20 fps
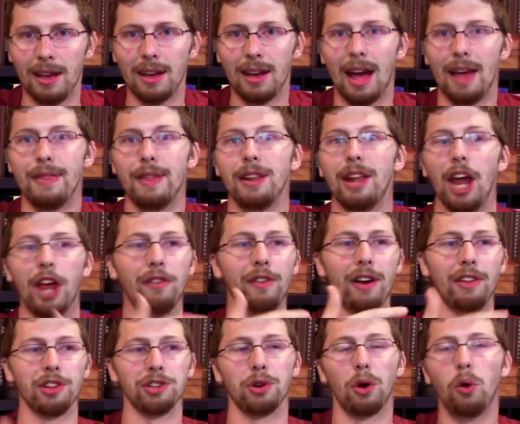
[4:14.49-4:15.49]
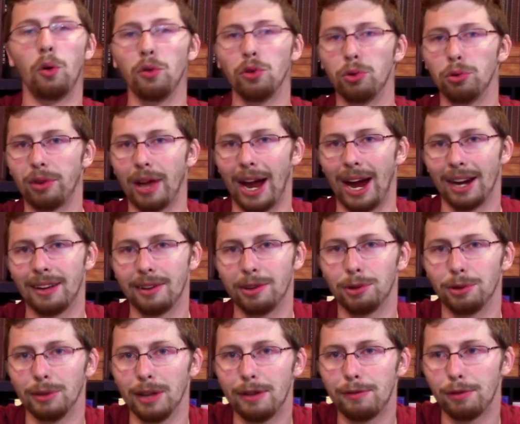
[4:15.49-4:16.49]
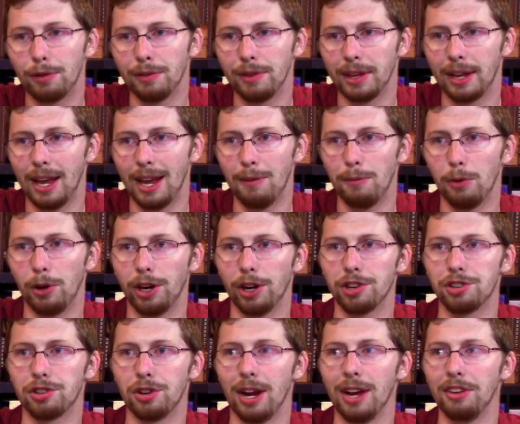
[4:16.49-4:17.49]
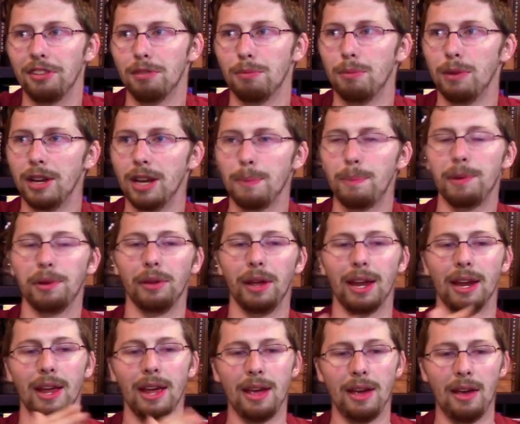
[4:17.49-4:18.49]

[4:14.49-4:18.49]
And then now you've got this whole new tactical level of the game where you're trying to manipulate